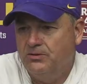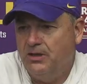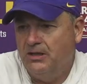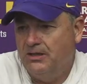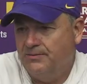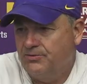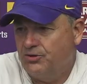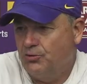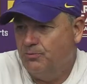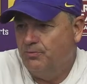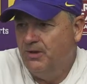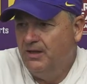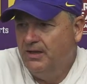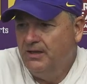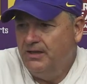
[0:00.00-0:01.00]
Uh, so
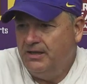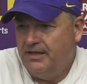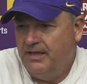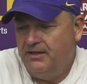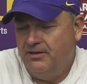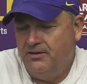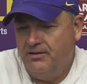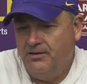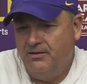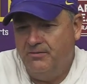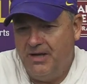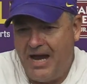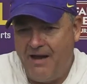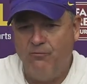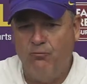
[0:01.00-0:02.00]
getting
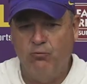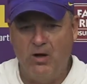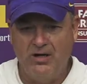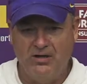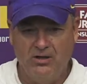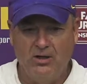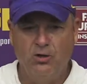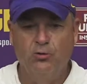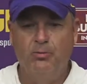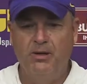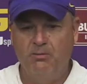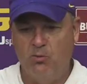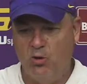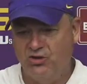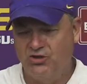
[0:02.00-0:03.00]
have running a little
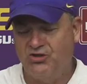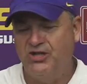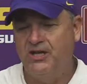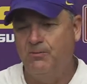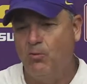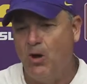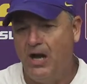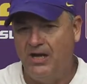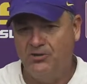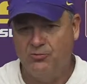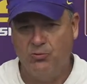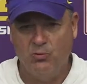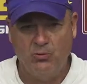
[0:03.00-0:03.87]
bit more scheme wise where